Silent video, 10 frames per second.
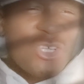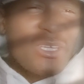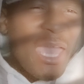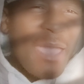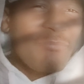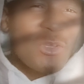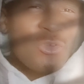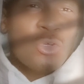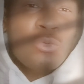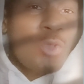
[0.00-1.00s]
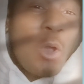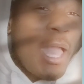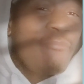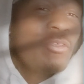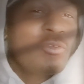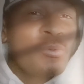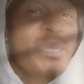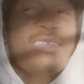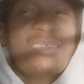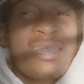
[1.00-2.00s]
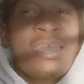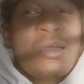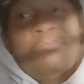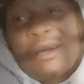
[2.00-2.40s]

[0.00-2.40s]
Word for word: Shouldn't have to do, don't have to do anything,